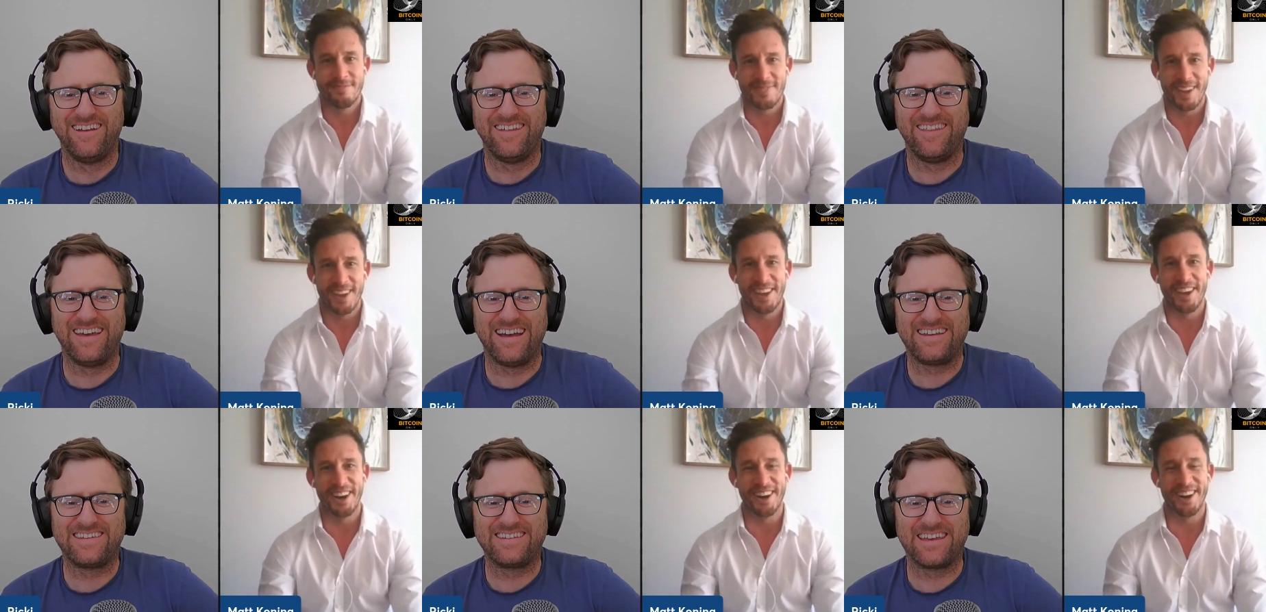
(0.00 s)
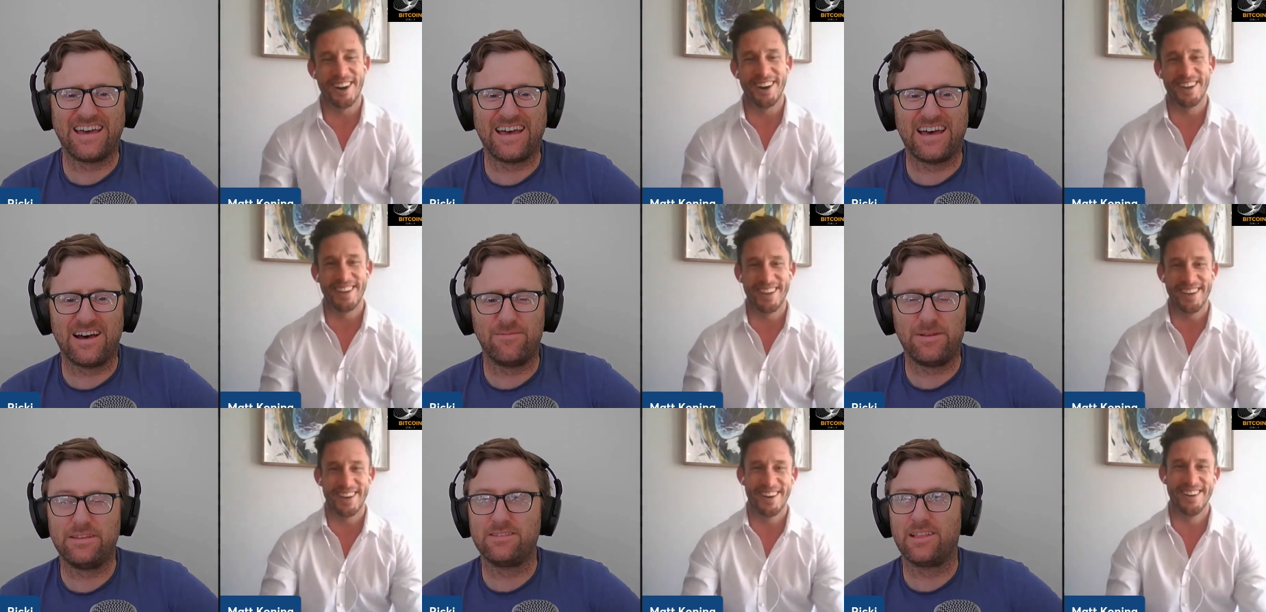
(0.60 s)
Speaker 1: that yeah, uh,
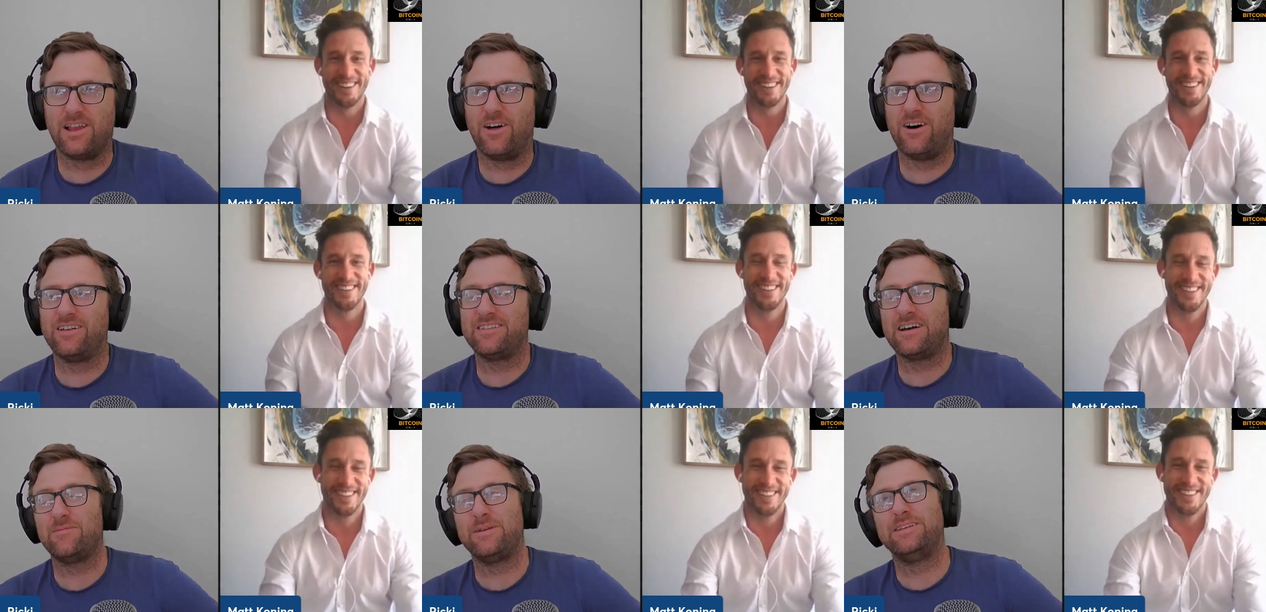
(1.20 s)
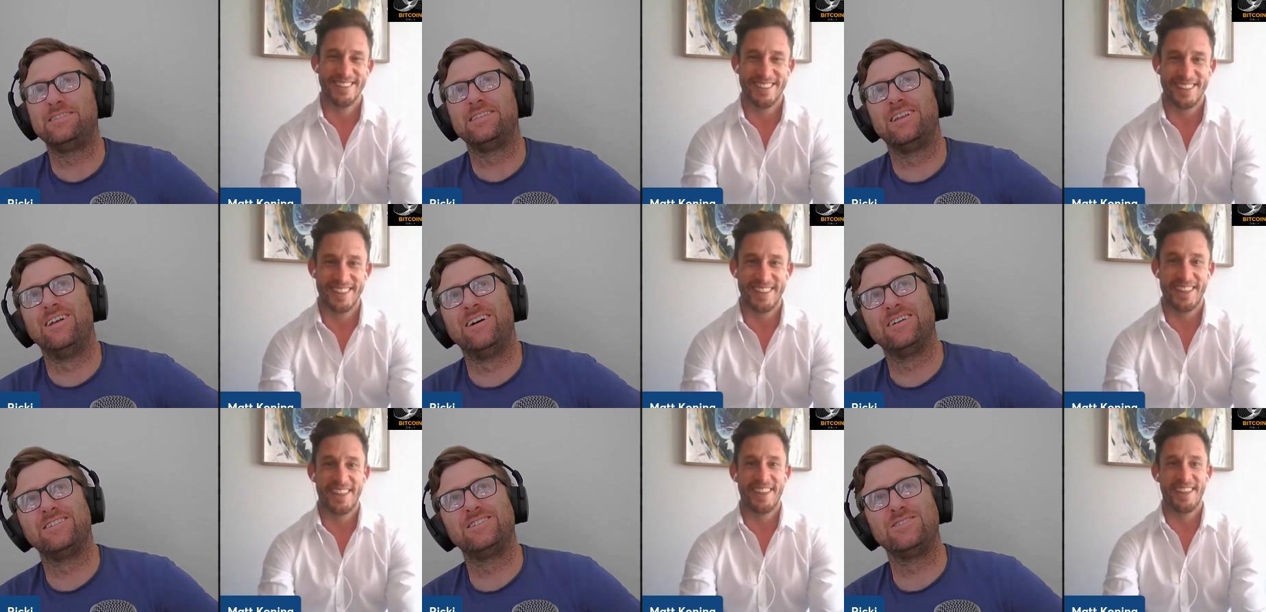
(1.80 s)
yeah. I've been to the last. I've been to the
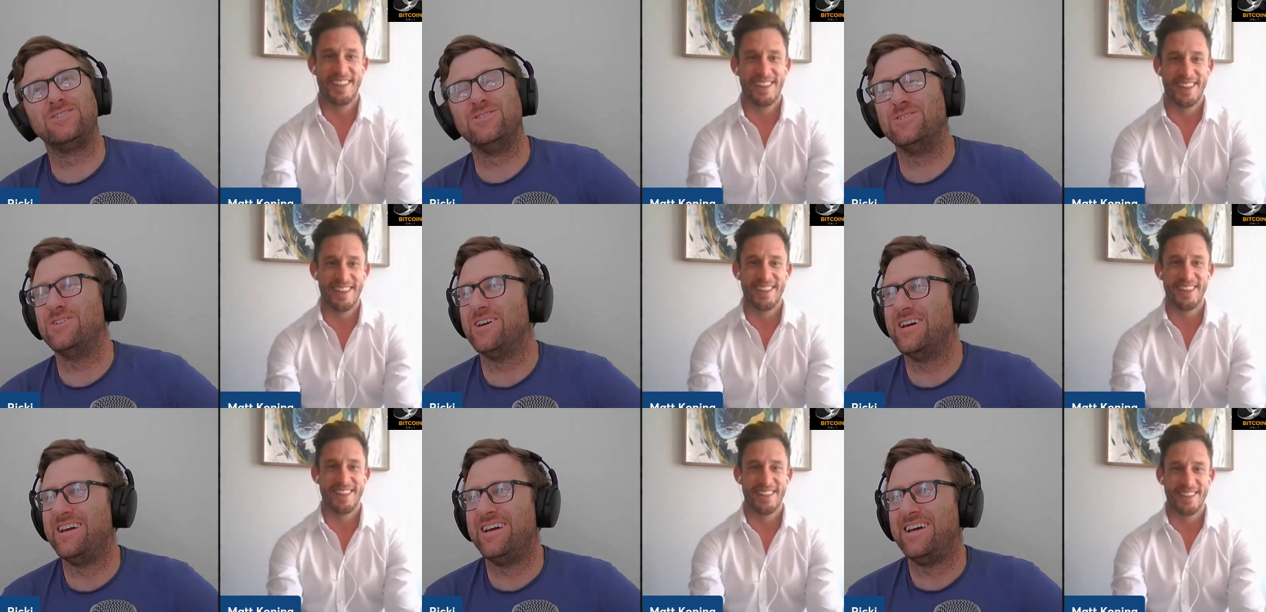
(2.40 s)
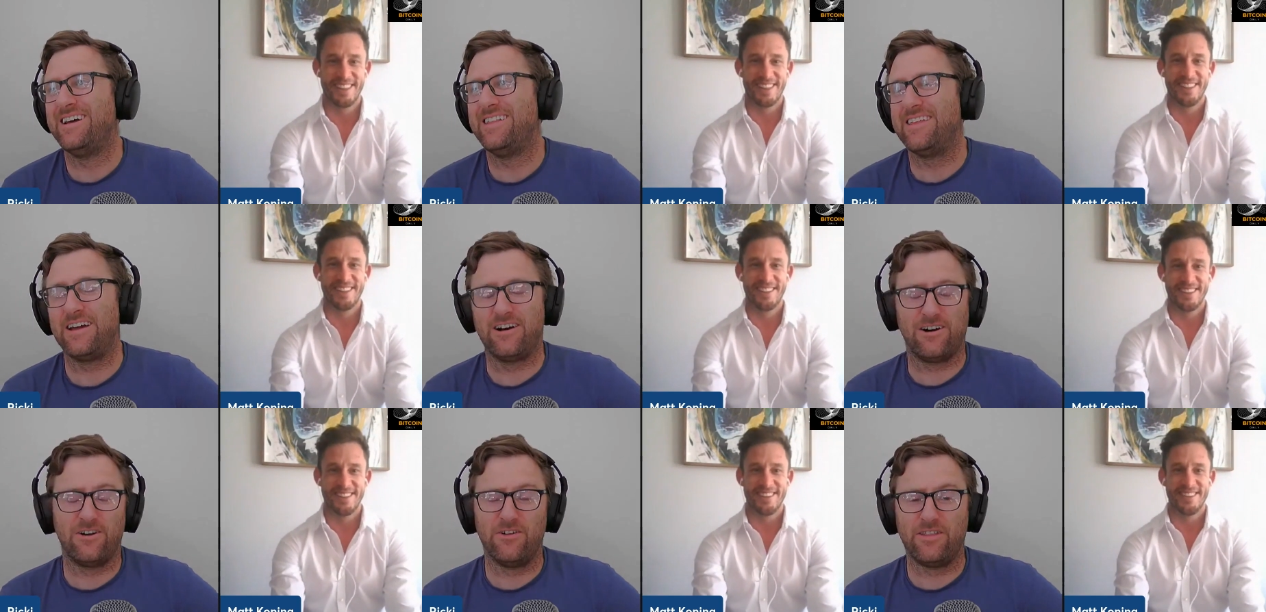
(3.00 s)
last two.
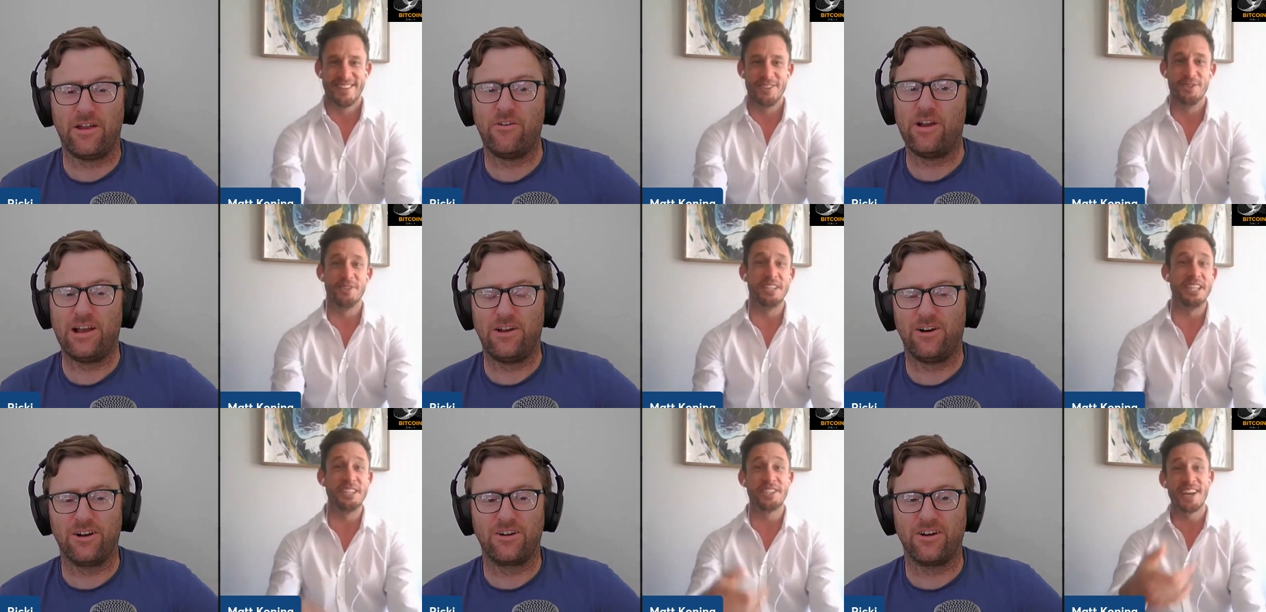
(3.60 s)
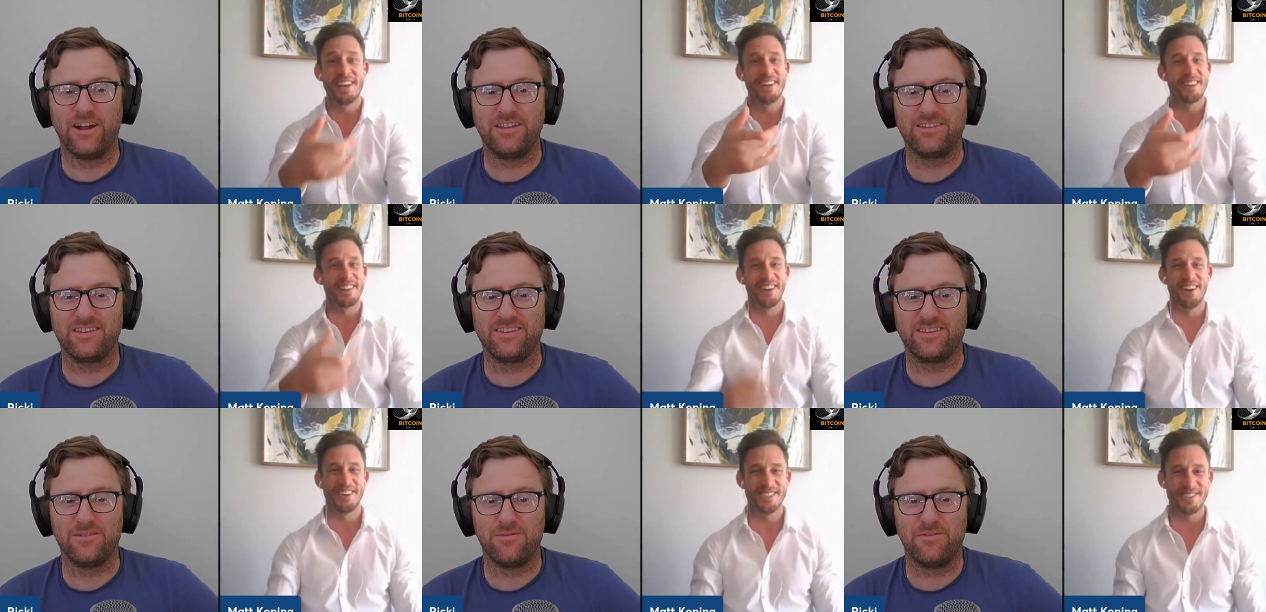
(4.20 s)
They are. You really That's at
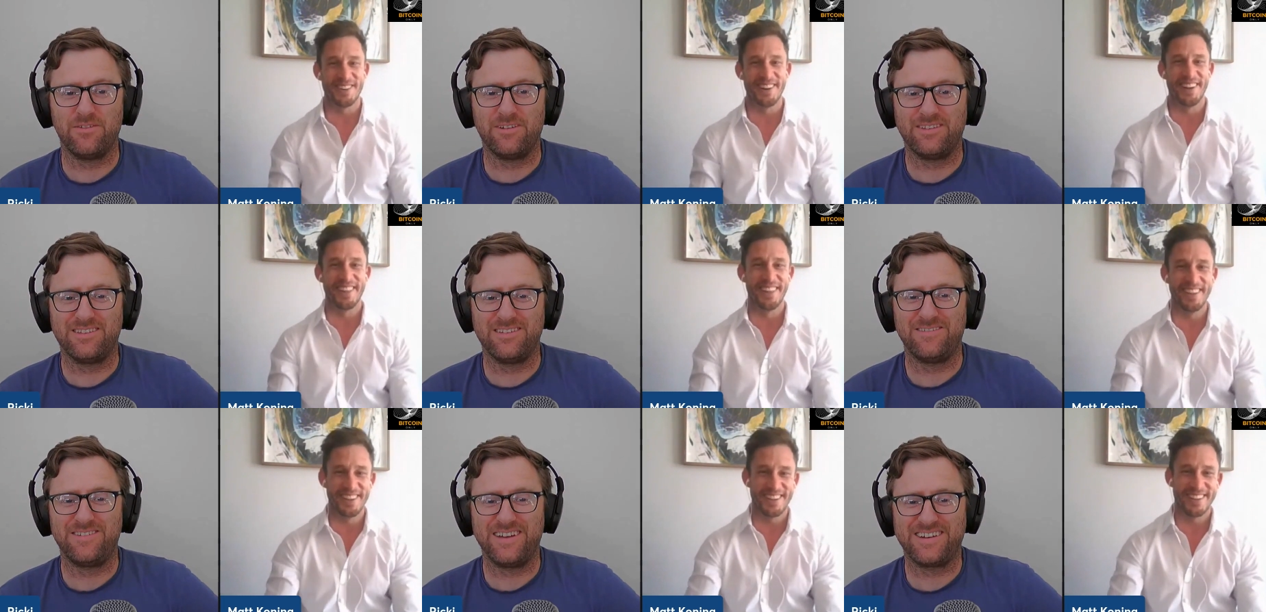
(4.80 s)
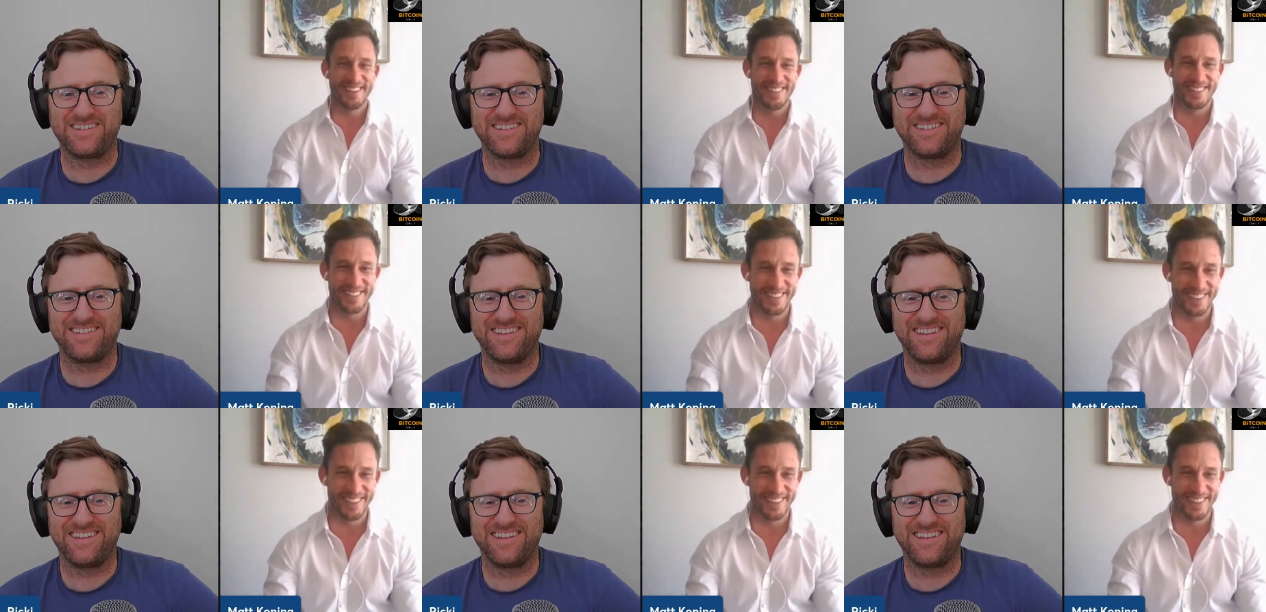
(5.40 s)
the last one, I think. Infectious.